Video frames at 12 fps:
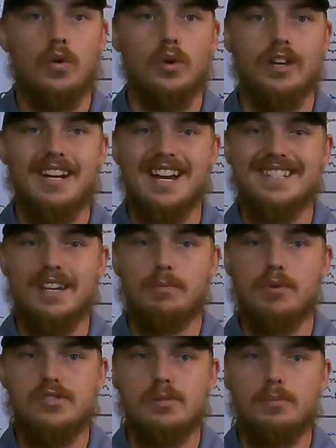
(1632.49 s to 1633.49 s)
organizing
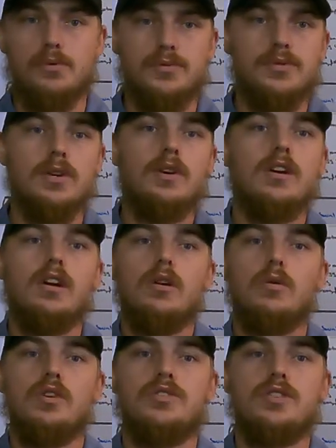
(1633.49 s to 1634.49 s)
principles,
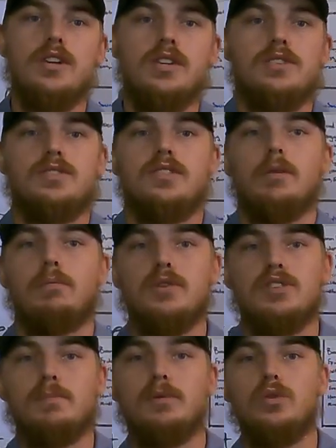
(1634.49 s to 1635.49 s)
which is the
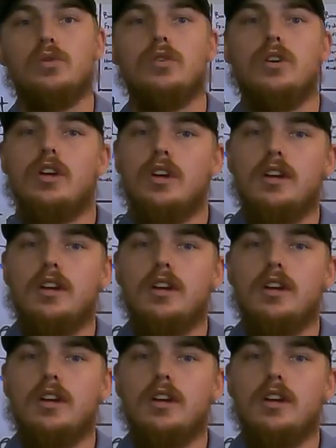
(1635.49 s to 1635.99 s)
principle